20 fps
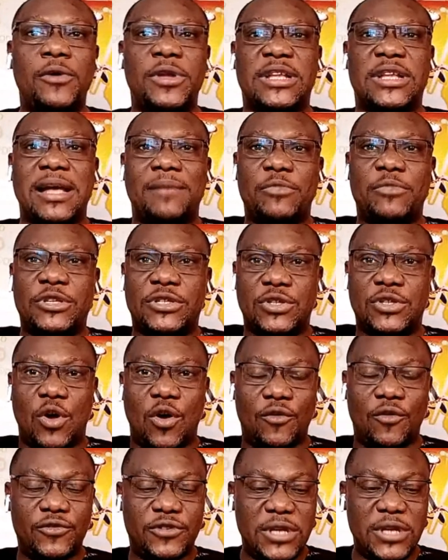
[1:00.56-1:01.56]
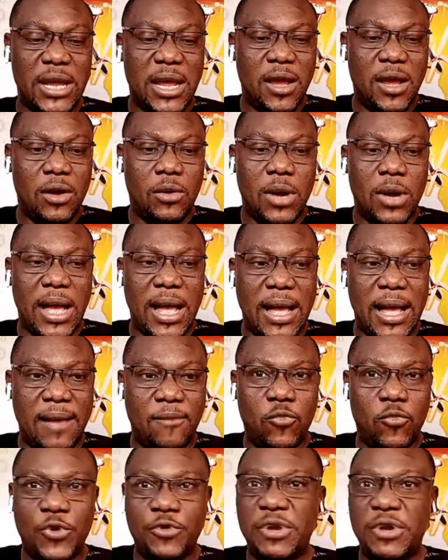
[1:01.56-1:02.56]
it can be solved.
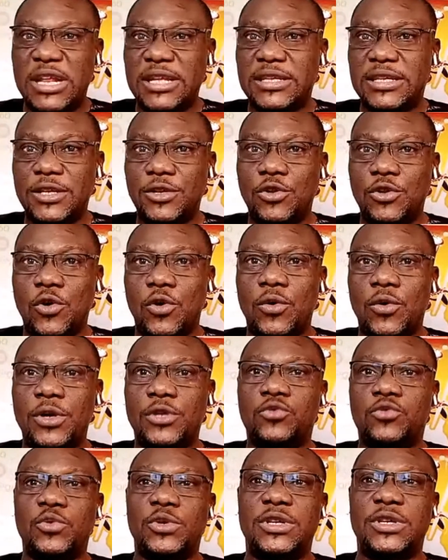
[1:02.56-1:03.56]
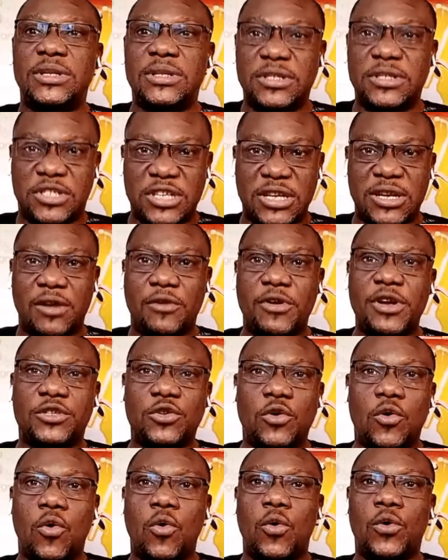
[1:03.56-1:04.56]
We really didn't know it would generate
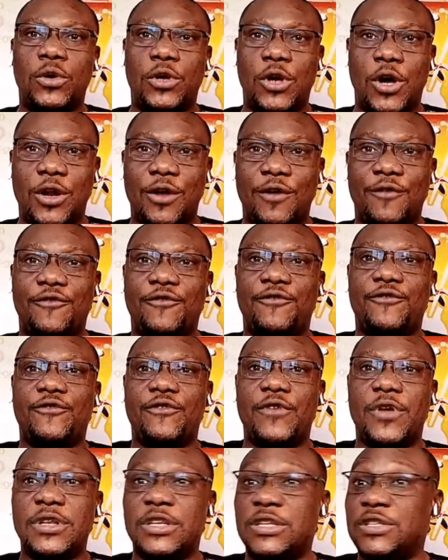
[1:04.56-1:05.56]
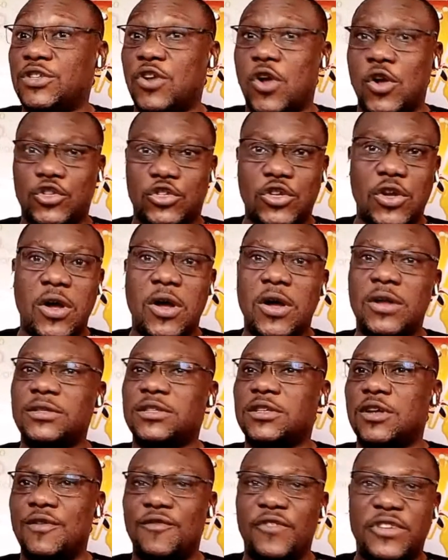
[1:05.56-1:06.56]
a whole lot of discussions,
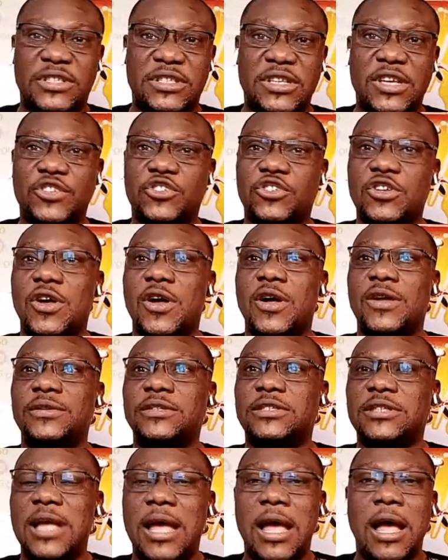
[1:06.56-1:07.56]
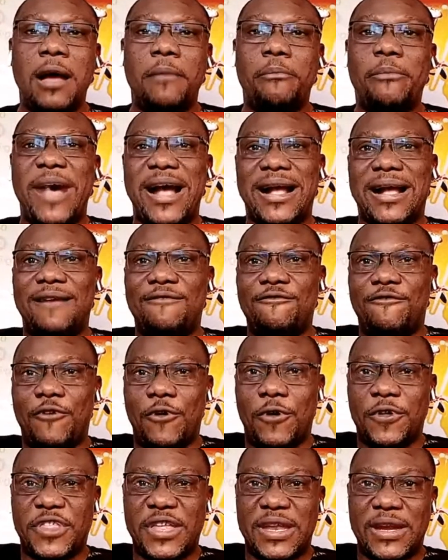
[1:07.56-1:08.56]
conversations, back and
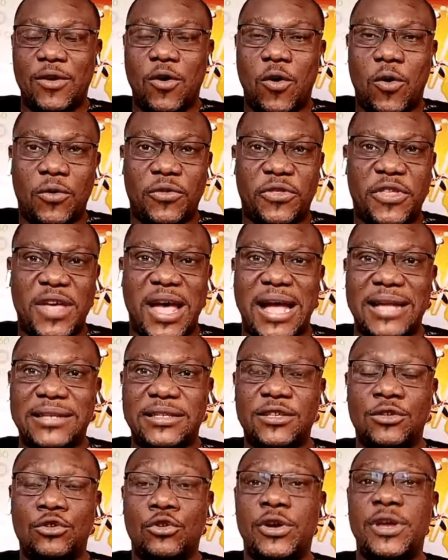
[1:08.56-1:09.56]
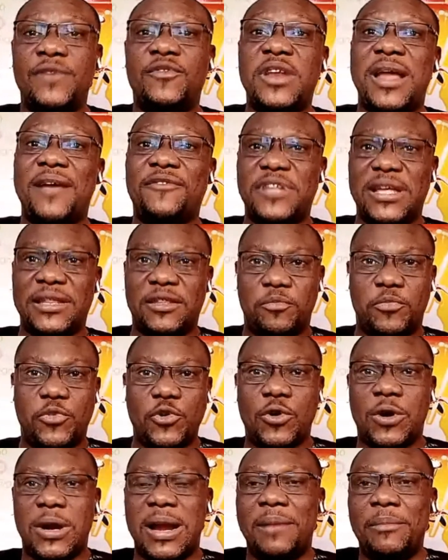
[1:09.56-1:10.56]
forth, and all that, even after the
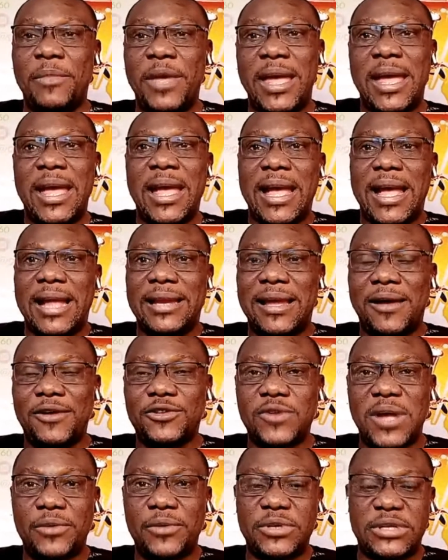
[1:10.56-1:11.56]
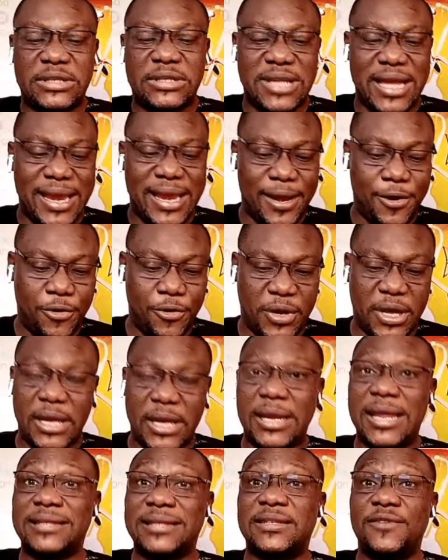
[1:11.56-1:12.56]
program. And that was why we decided, okay,
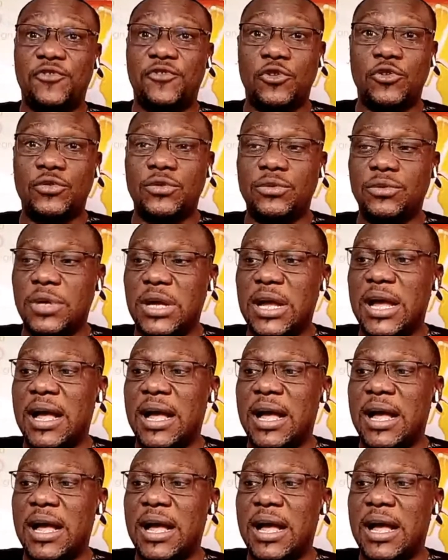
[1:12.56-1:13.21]
let's even